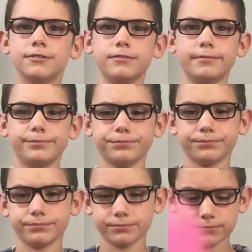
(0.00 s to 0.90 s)

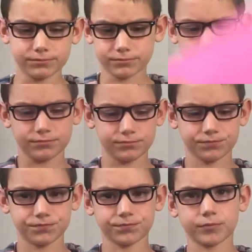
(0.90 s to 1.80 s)

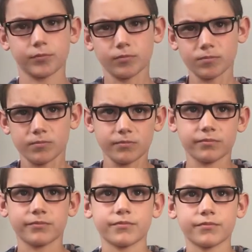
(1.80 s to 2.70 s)

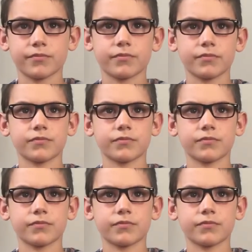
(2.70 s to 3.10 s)
Nothing is said.